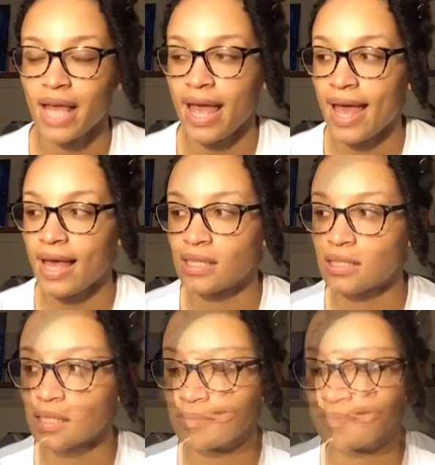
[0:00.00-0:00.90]

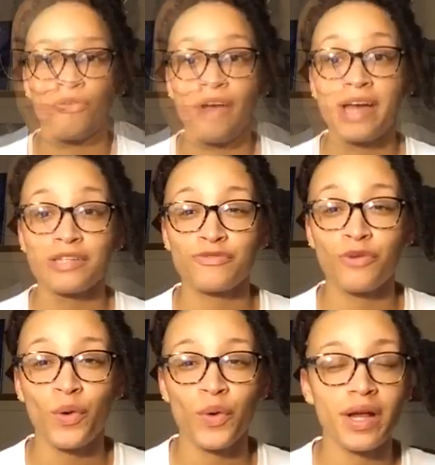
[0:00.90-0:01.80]
And so fast
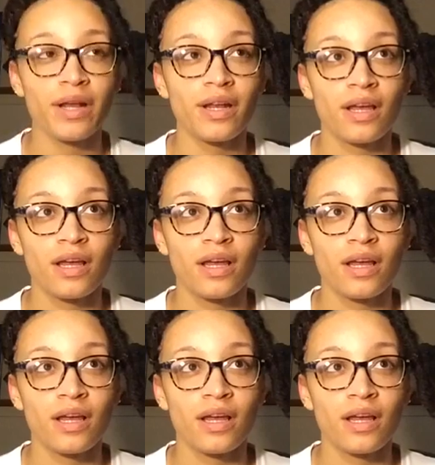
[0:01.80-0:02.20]
forward,